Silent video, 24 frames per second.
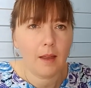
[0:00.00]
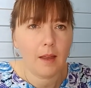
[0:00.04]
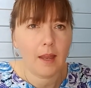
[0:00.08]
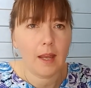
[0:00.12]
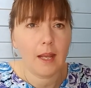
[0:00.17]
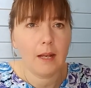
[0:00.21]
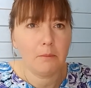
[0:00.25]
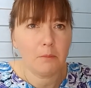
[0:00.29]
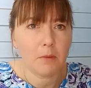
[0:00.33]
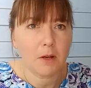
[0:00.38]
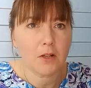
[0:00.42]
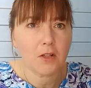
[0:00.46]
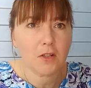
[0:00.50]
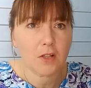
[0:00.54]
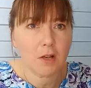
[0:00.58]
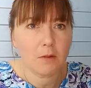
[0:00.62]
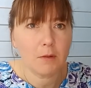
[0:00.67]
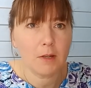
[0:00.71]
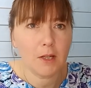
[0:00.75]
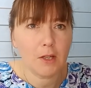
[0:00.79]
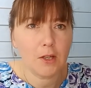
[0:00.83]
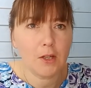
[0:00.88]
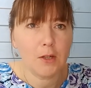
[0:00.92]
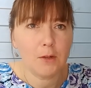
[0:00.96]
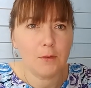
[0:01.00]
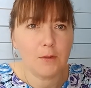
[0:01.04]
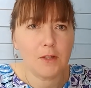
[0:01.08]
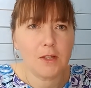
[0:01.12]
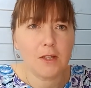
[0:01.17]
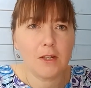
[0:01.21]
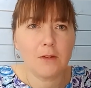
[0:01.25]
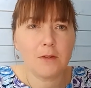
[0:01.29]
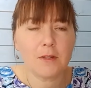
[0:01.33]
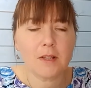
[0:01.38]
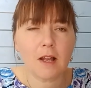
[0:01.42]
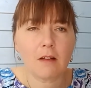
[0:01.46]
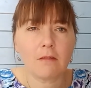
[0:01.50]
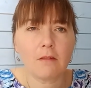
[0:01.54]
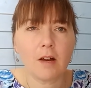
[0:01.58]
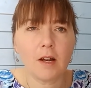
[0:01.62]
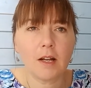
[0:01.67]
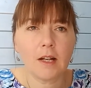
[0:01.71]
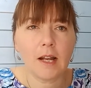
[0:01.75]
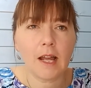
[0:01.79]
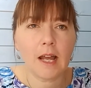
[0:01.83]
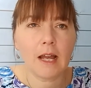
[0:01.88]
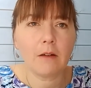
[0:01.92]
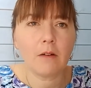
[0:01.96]
in my sewing queue to use that
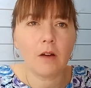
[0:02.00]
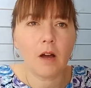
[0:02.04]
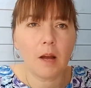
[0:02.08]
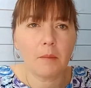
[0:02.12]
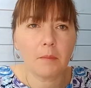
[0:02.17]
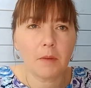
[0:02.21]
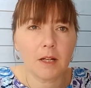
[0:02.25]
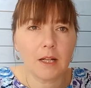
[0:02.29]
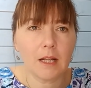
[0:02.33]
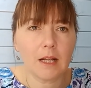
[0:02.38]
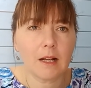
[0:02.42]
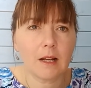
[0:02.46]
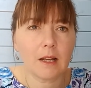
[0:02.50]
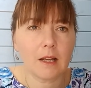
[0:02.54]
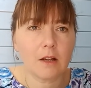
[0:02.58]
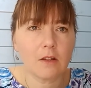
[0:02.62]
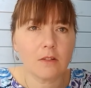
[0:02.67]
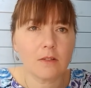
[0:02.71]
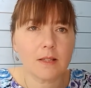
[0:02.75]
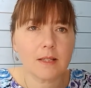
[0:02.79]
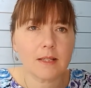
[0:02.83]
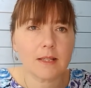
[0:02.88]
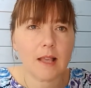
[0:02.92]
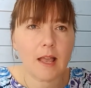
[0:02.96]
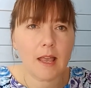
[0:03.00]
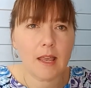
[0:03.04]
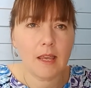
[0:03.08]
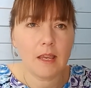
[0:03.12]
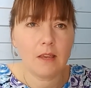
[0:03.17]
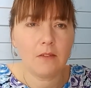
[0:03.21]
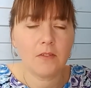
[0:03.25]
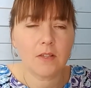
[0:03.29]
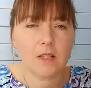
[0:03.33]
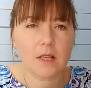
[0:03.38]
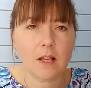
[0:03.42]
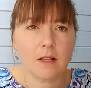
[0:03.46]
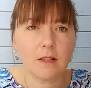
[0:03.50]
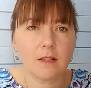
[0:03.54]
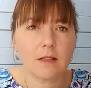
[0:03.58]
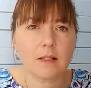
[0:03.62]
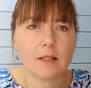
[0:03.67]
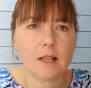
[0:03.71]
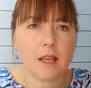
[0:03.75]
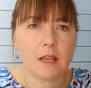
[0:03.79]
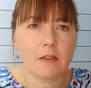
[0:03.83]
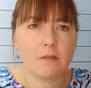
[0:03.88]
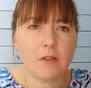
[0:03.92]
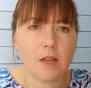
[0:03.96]
right now, I'm going to click on saves and
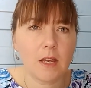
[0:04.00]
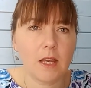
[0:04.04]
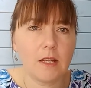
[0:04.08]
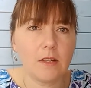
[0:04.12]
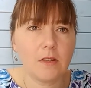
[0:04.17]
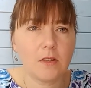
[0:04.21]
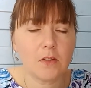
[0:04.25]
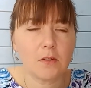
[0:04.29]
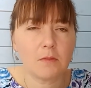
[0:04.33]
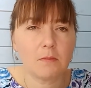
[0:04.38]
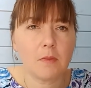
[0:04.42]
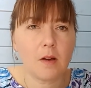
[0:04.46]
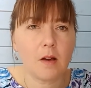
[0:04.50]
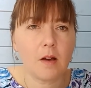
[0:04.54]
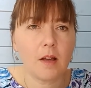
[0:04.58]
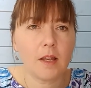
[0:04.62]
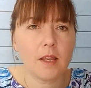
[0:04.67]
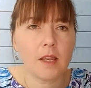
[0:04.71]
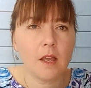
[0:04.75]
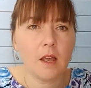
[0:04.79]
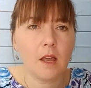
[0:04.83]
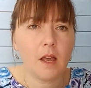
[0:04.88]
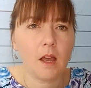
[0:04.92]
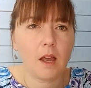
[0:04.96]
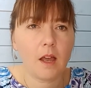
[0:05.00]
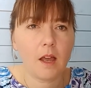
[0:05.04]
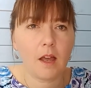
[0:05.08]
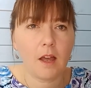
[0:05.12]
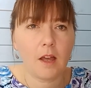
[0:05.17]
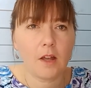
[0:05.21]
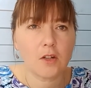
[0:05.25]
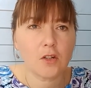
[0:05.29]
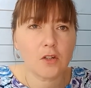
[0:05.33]
save it into my uh,